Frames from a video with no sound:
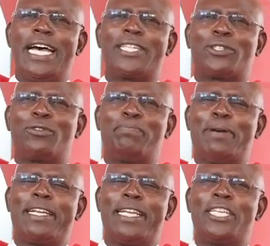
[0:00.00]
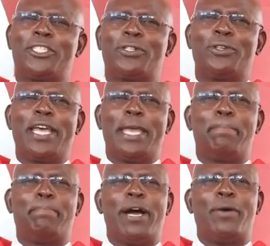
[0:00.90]
A supernatural
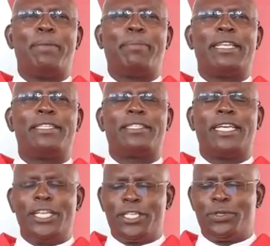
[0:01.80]
empowerment